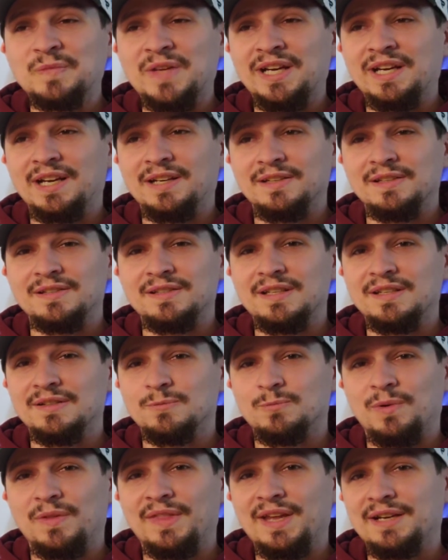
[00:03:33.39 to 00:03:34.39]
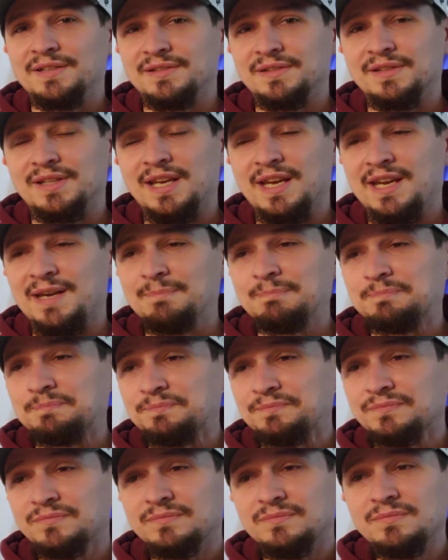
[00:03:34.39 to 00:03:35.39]
I got to see his 1,000th game
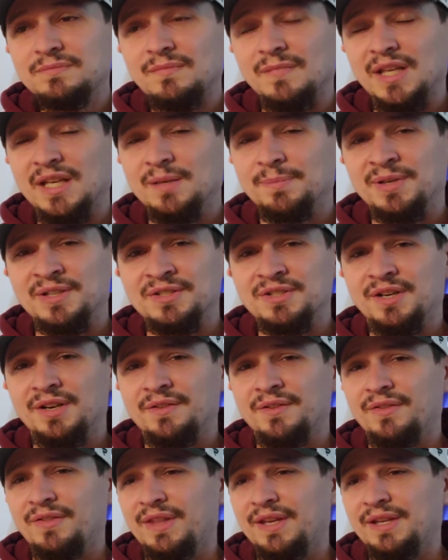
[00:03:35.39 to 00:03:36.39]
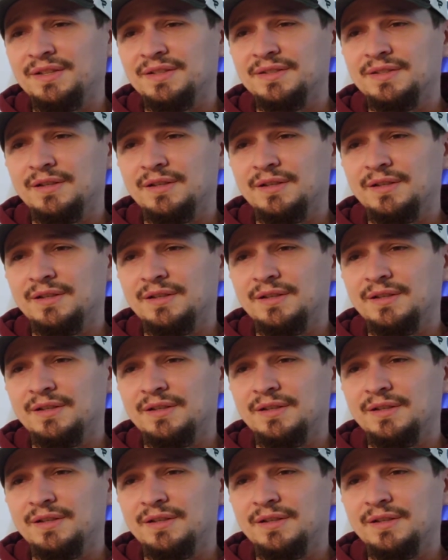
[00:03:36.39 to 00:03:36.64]
and a bunch of other things.